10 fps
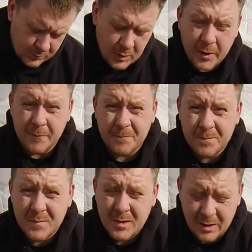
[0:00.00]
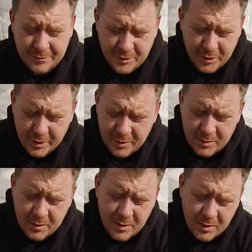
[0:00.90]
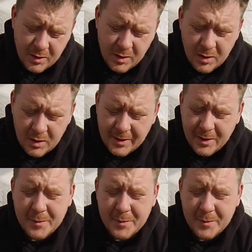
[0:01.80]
Right, after a little